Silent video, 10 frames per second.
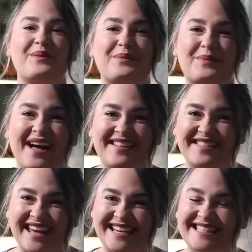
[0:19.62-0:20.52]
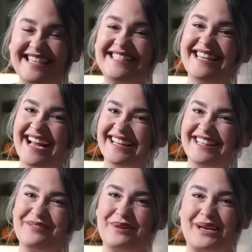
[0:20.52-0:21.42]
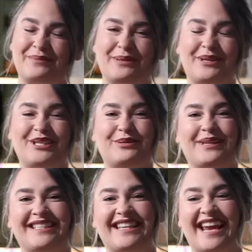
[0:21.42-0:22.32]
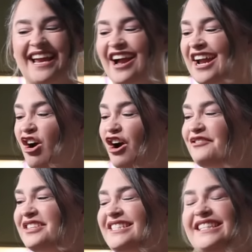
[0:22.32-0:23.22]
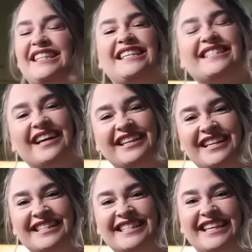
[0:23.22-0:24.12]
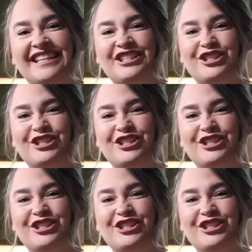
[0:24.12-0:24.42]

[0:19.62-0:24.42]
Well, that is exactly what I'm going to be doing today. I harvested these onions in